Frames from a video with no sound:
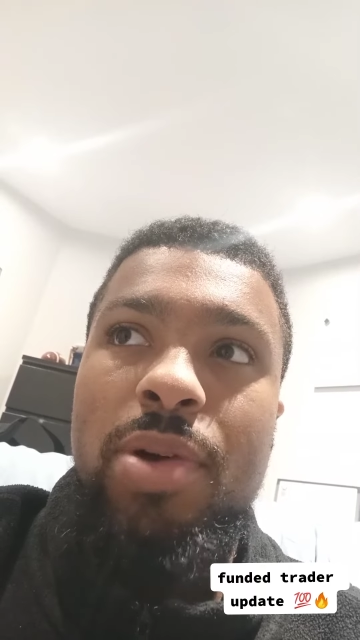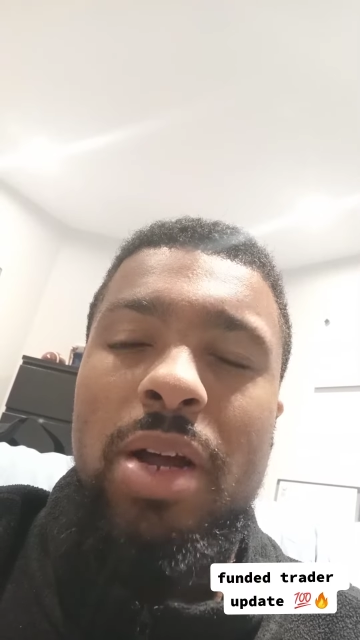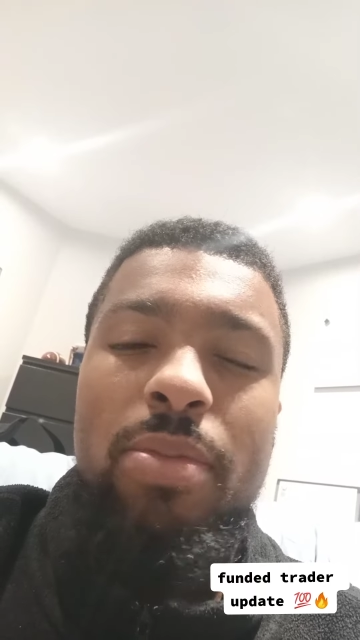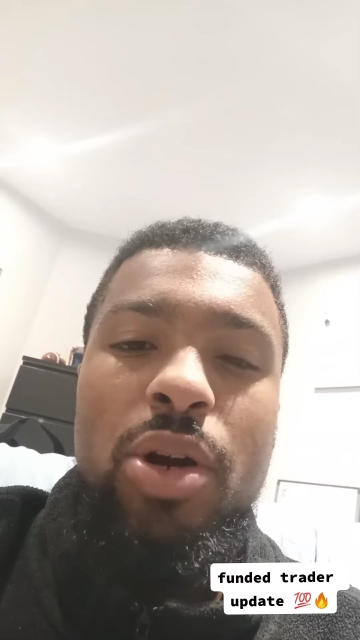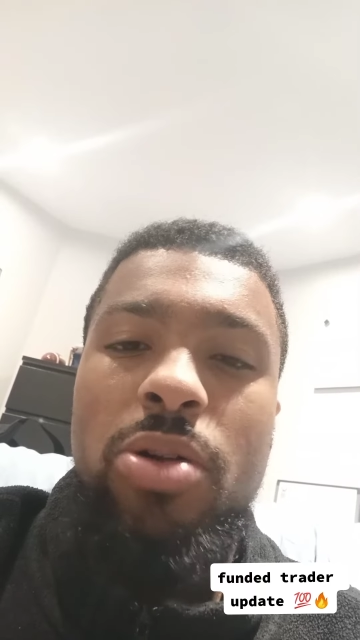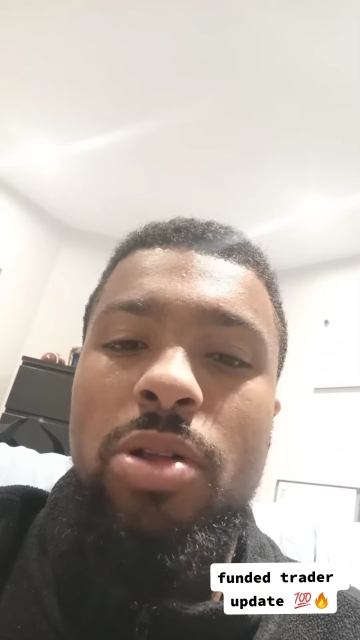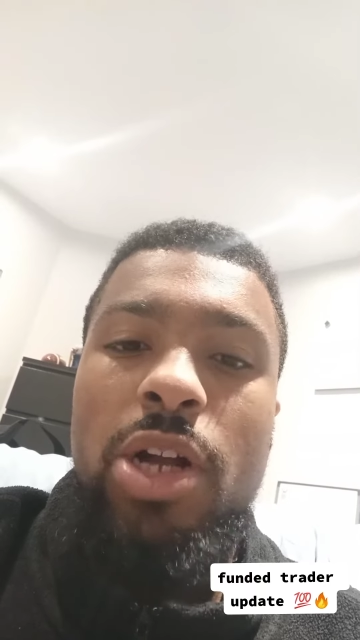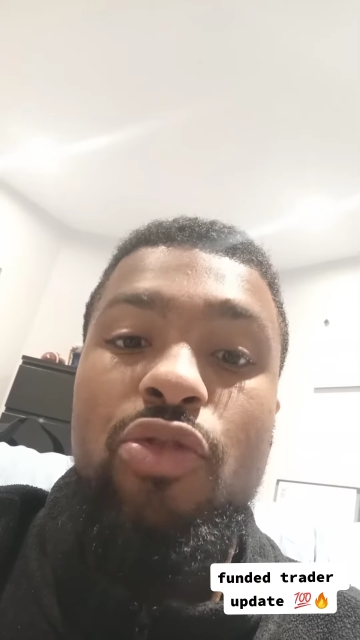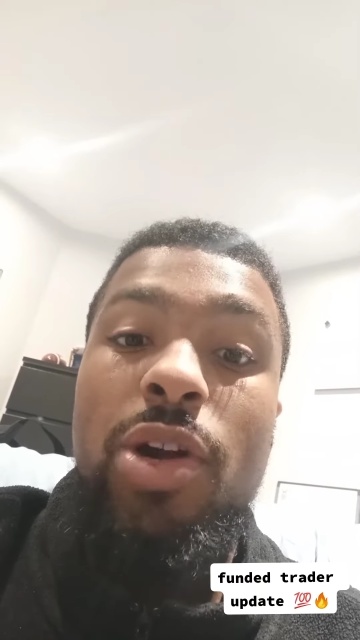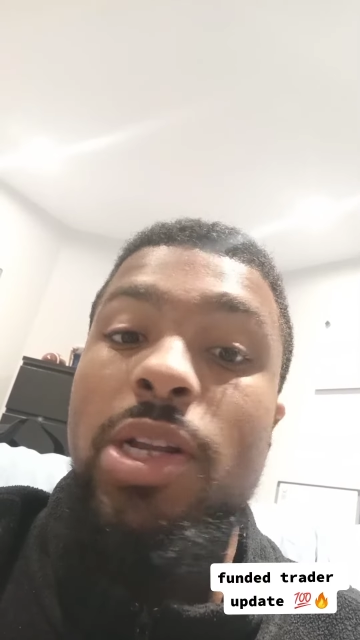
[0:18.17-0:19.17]
but I'm currently
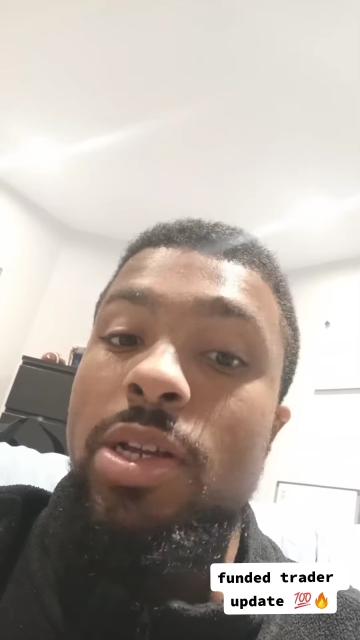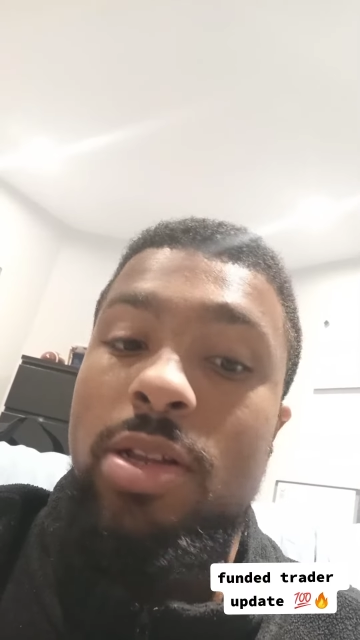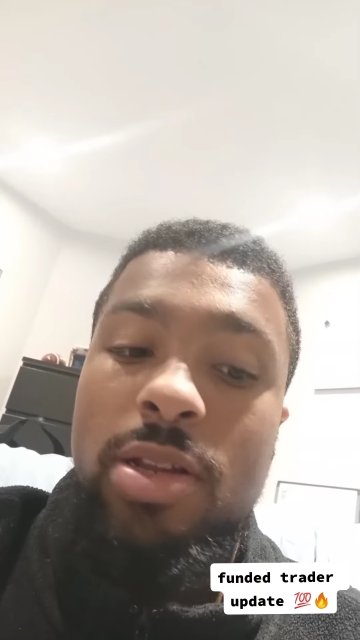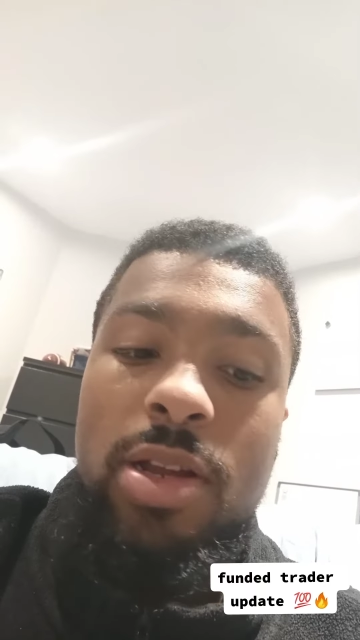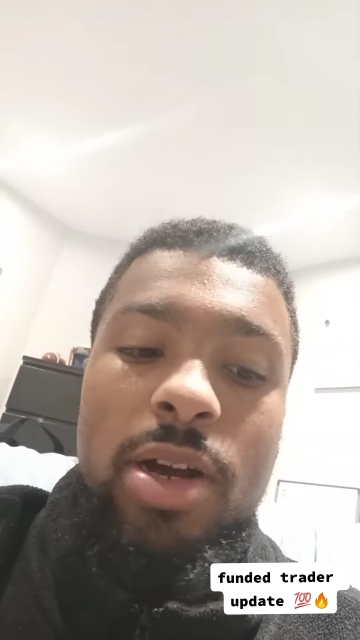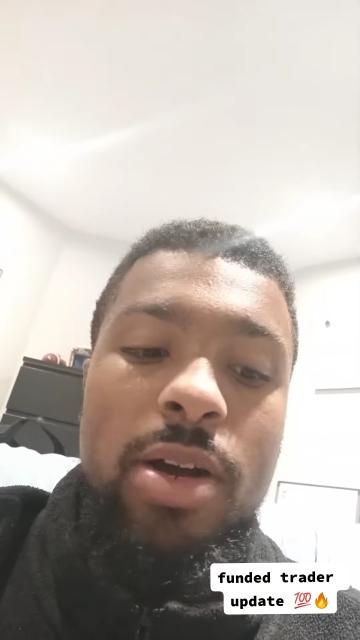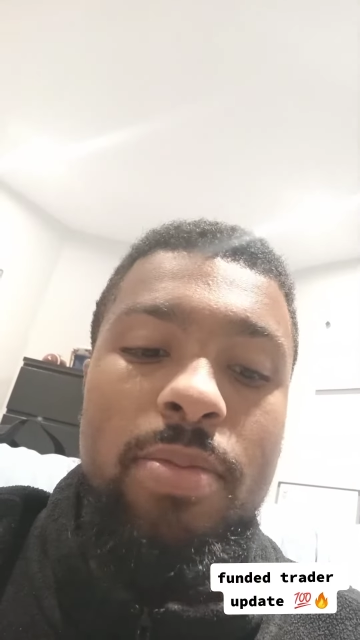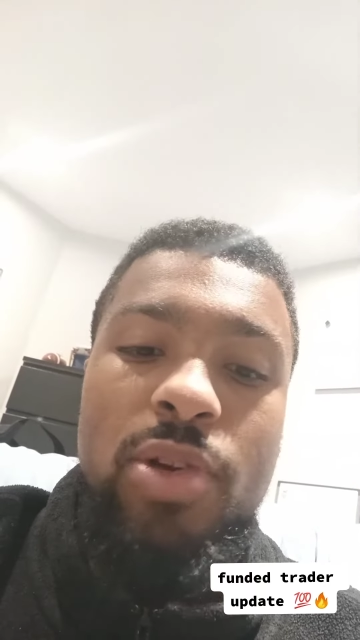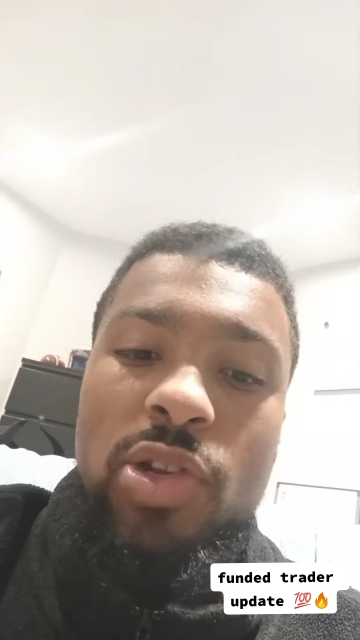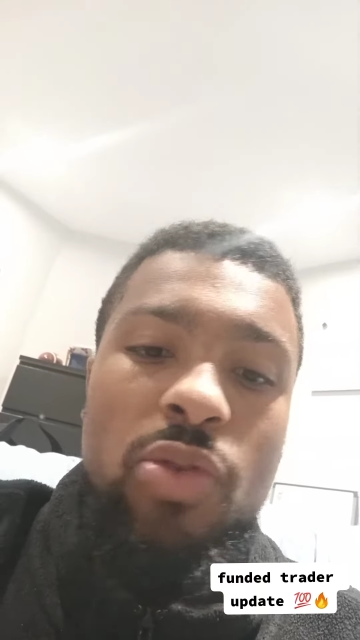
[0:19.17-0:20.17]
not trading it.
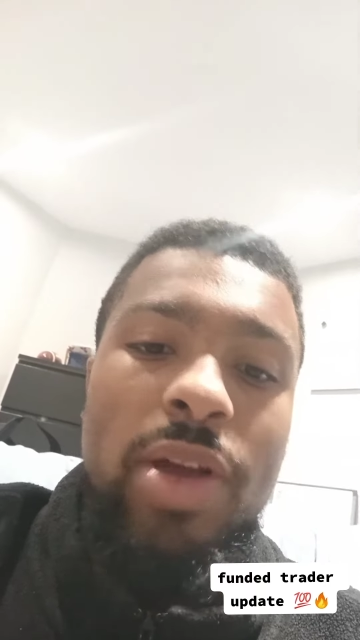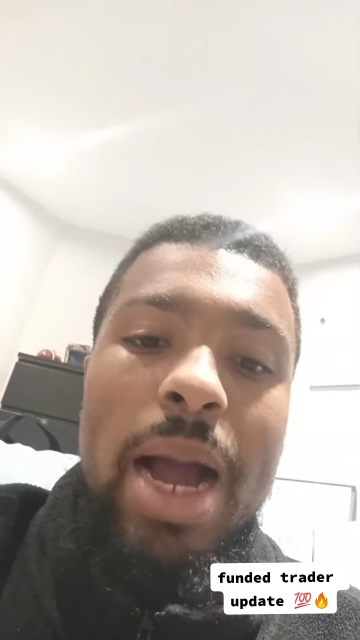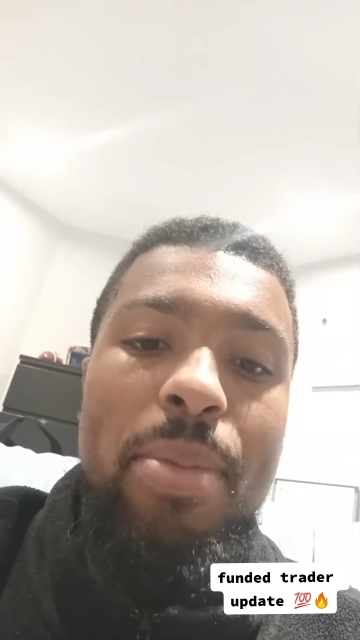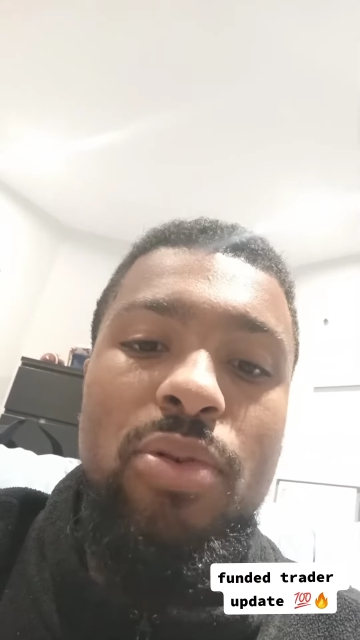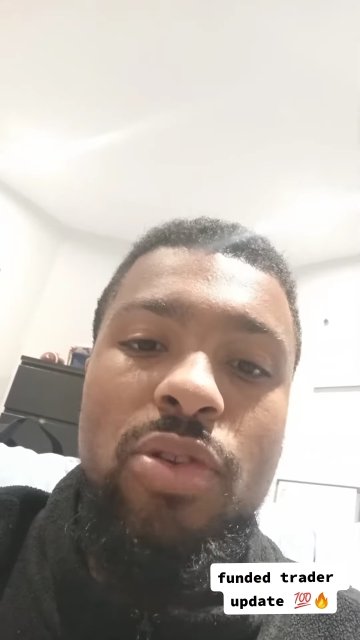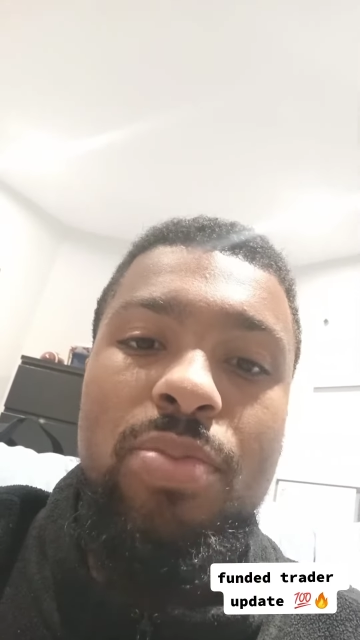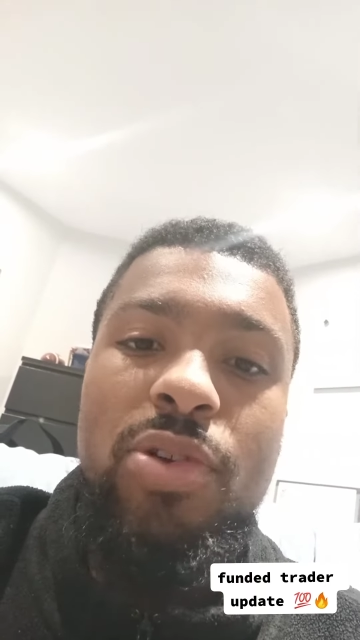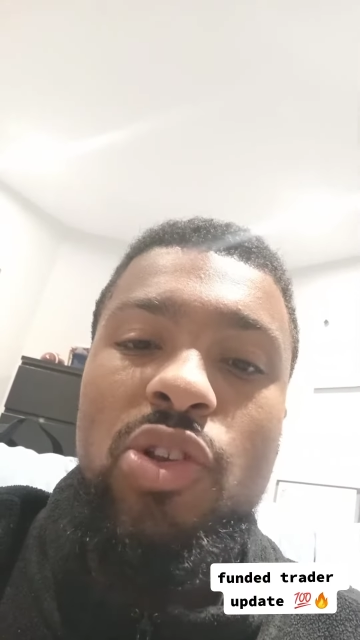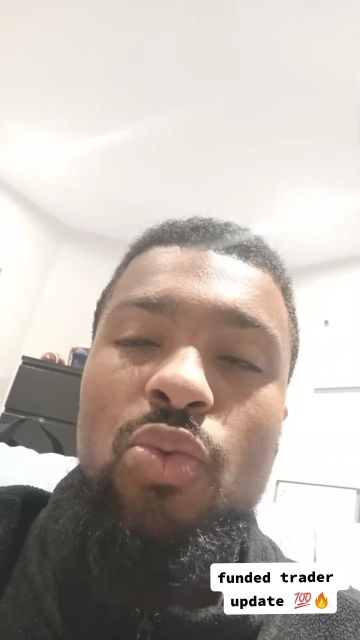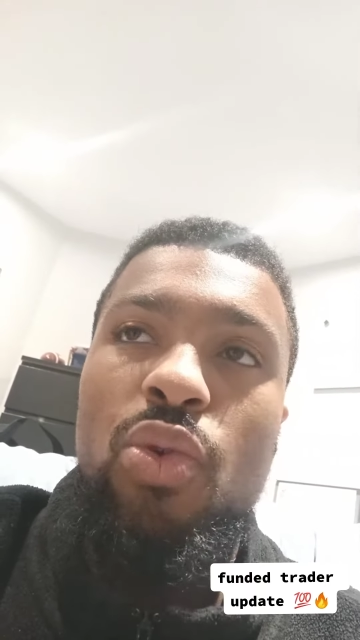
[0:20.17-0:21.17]
Just no capital to
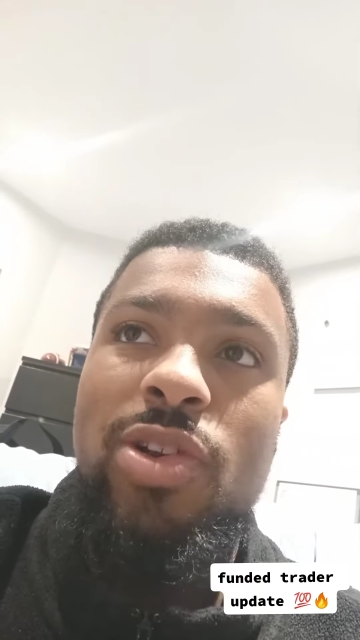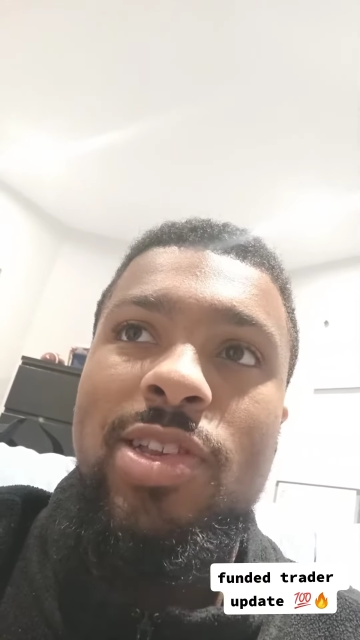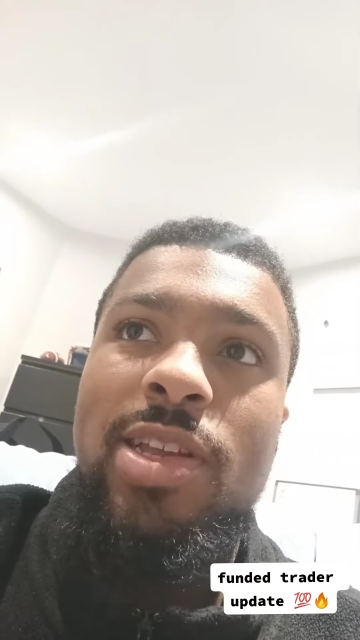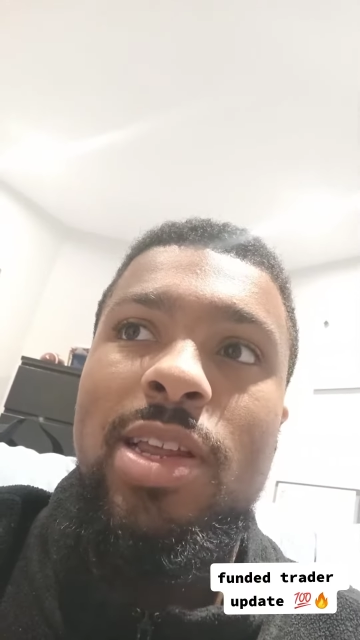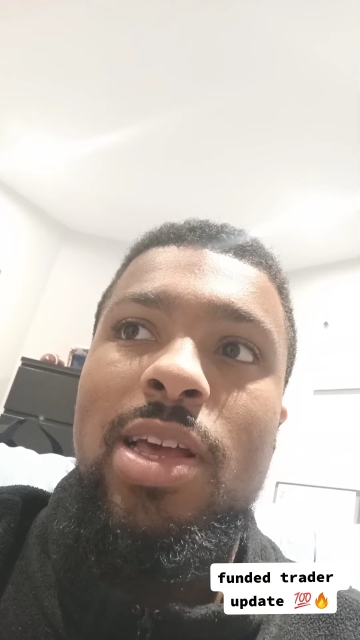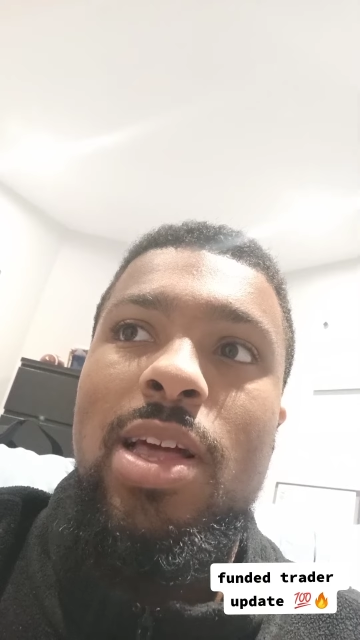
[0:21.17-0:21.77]
put towards it.